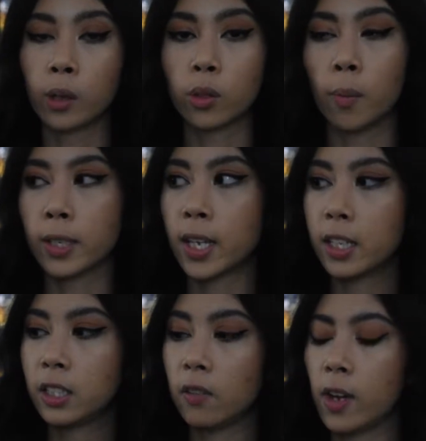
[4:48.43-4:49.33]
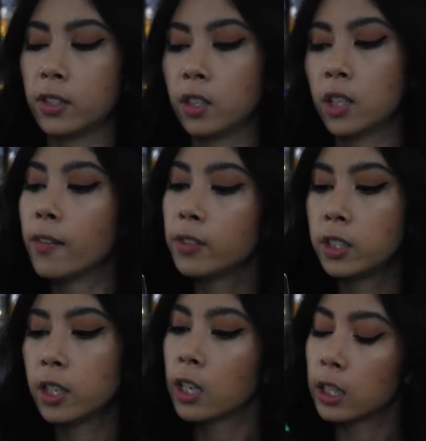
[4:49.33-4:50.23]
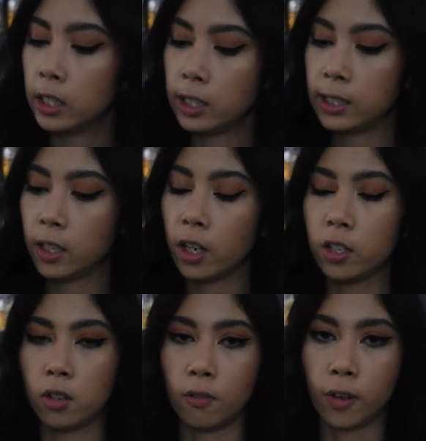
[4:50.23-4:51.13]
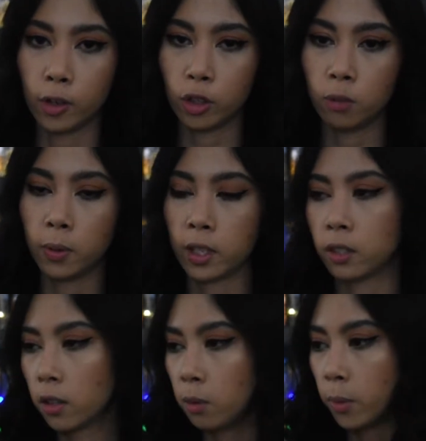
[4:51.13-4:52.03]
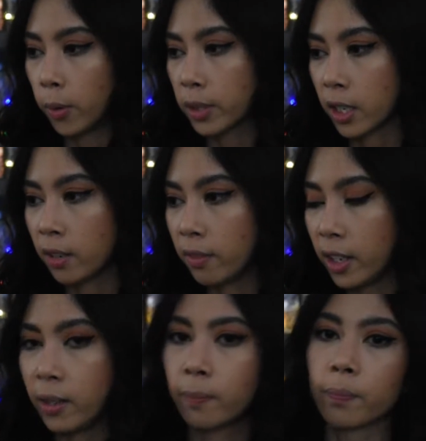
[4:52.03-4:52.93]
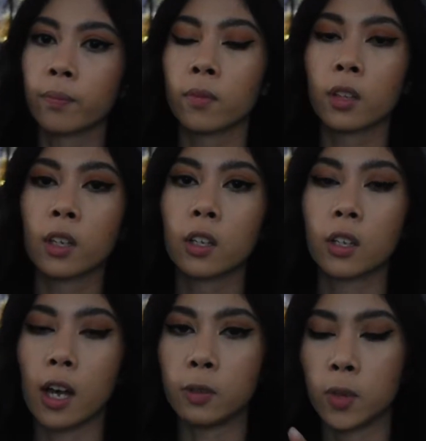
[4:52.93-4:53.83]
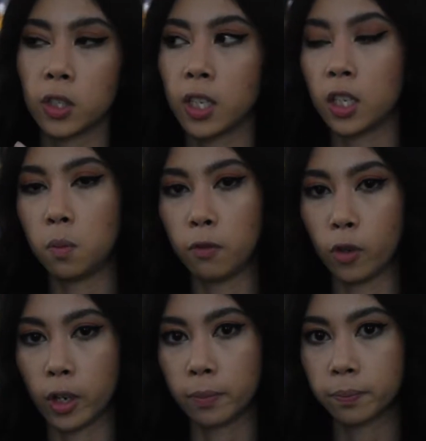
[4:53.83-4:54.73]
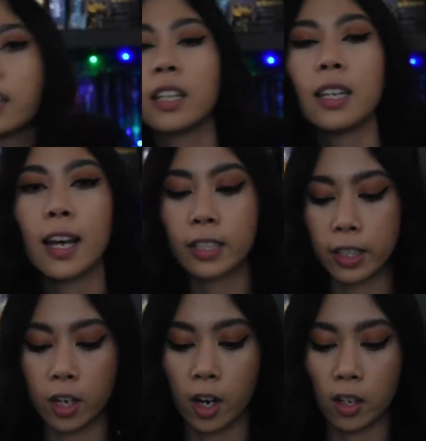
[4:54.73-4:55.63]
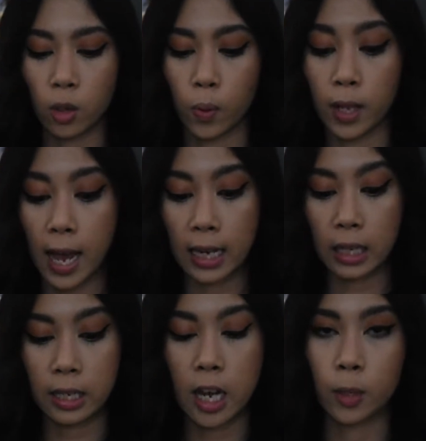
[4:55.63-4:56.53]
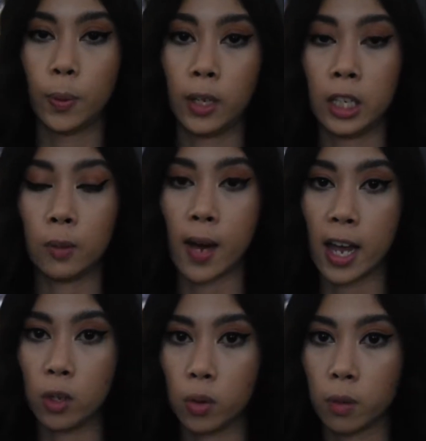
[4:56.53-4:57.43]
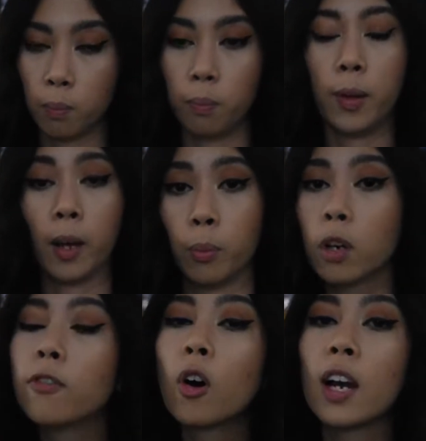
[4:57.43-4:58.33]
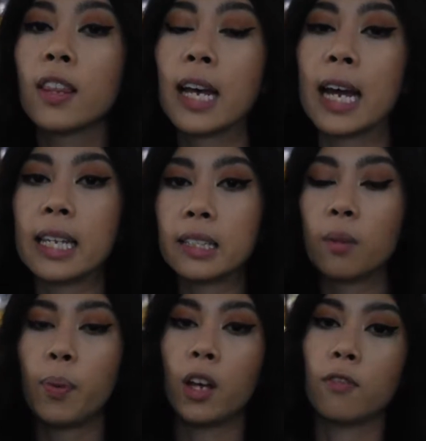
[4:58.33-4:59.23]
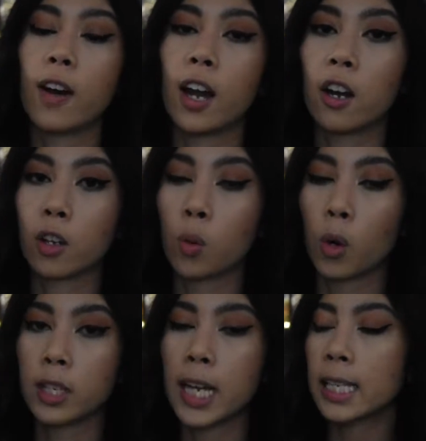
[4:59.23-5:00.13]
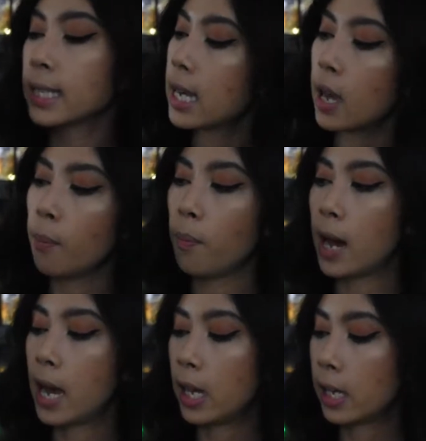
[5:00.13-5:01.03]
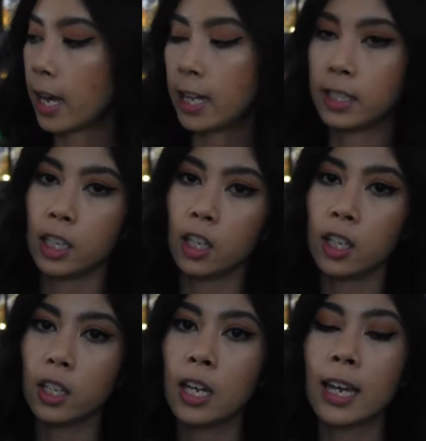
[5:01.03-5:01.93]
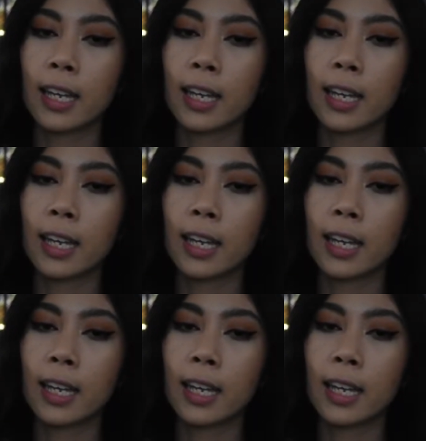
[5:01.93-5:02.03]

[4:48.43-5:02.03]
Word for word: So I'm excited to see if I still loved these series or the first two books. The third book was kind of eh, as much as I did before. The next series is one that I desperately need to buy a new like book for and that is the Balefire Quartet by Cate Tiernan.